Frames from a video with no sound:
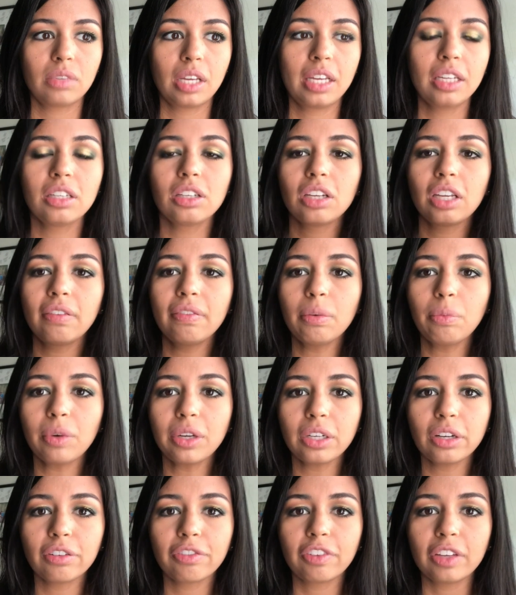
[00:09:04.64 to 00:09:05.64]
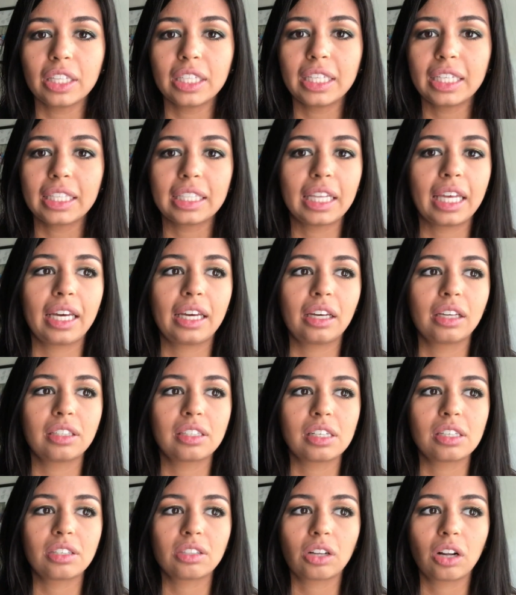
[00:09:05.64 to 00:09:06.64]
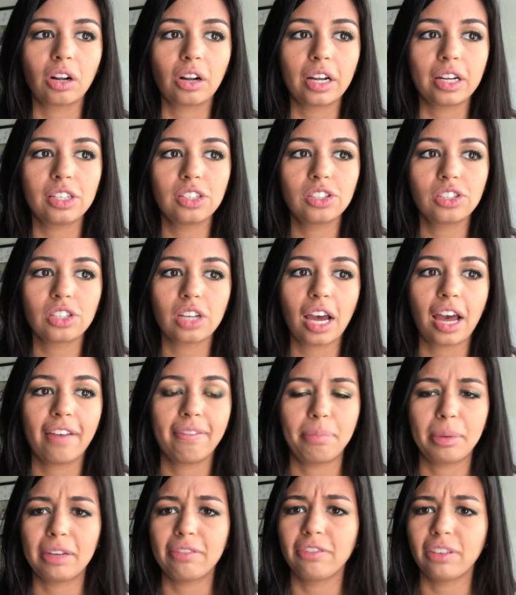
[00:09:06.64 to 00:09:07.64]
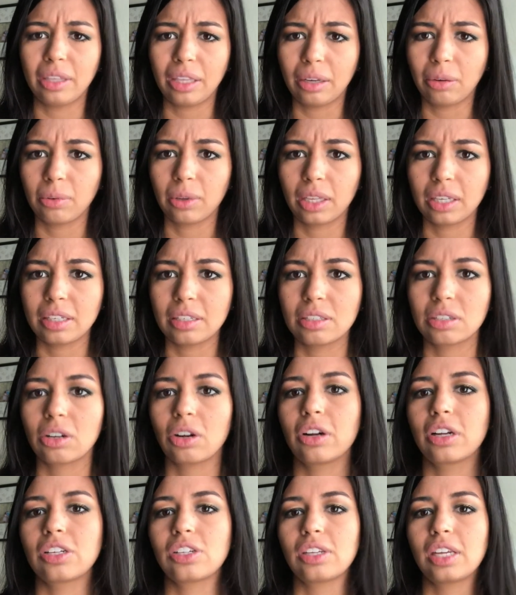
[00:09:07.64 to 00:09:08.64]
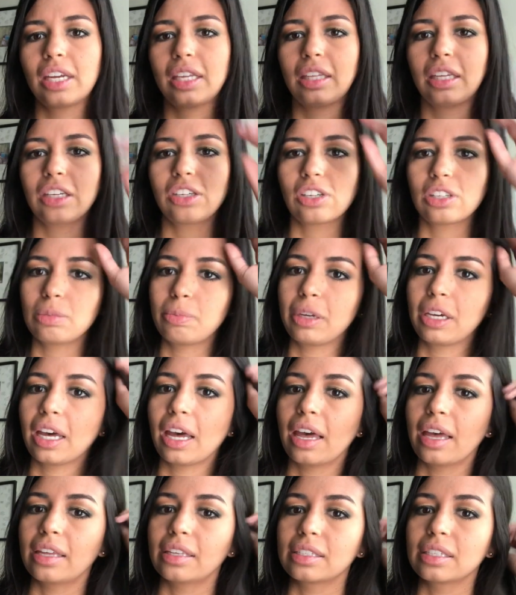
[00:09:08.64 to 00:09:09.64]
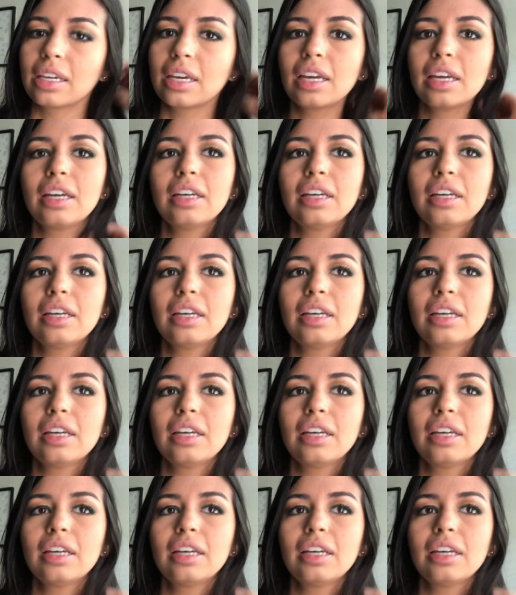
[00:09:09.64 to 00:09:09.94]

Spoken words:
and even when you're feeling like discouraged, I've been feeling really discouraged lately just because